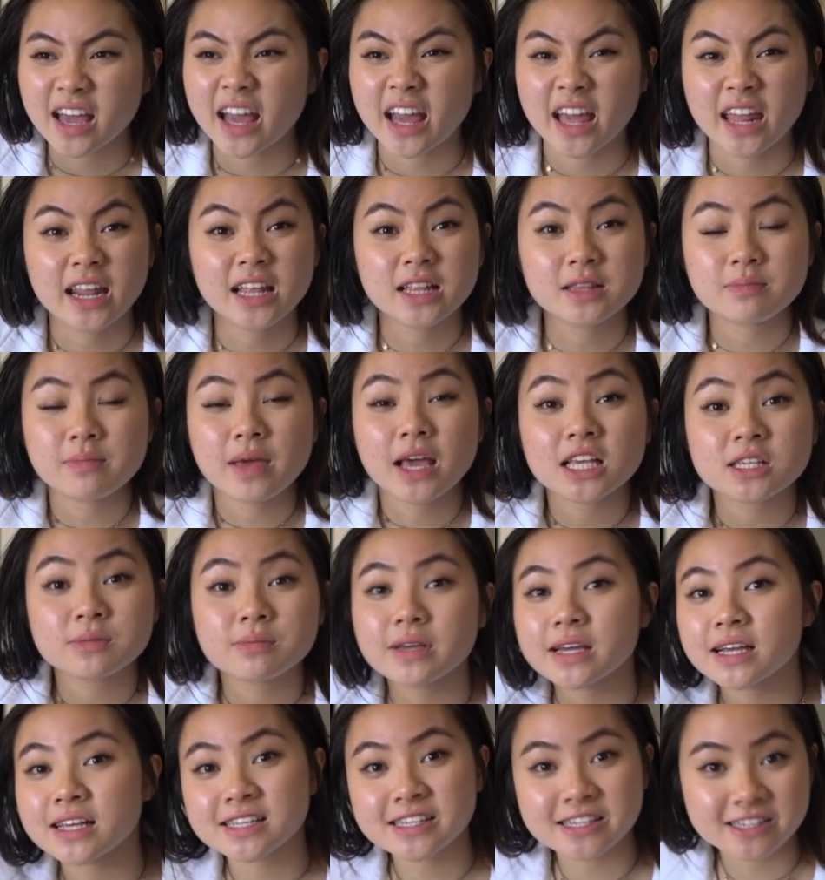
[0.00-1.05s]
and it makes
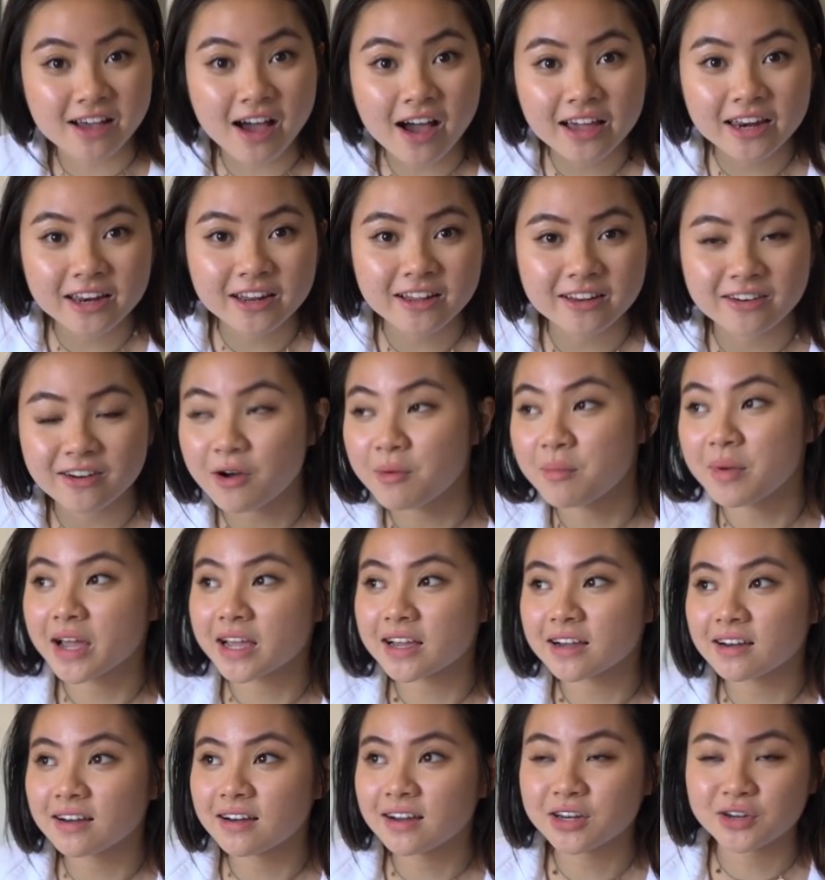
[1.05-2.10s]
me excited. Oh my
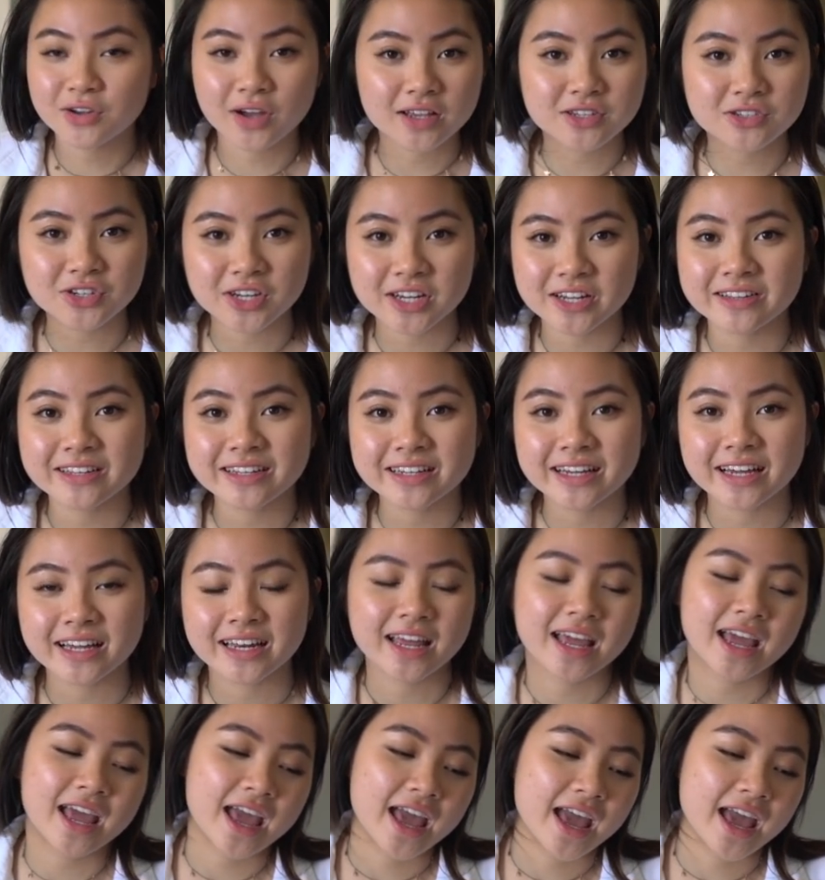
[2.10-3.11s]
God, you guys are killing it.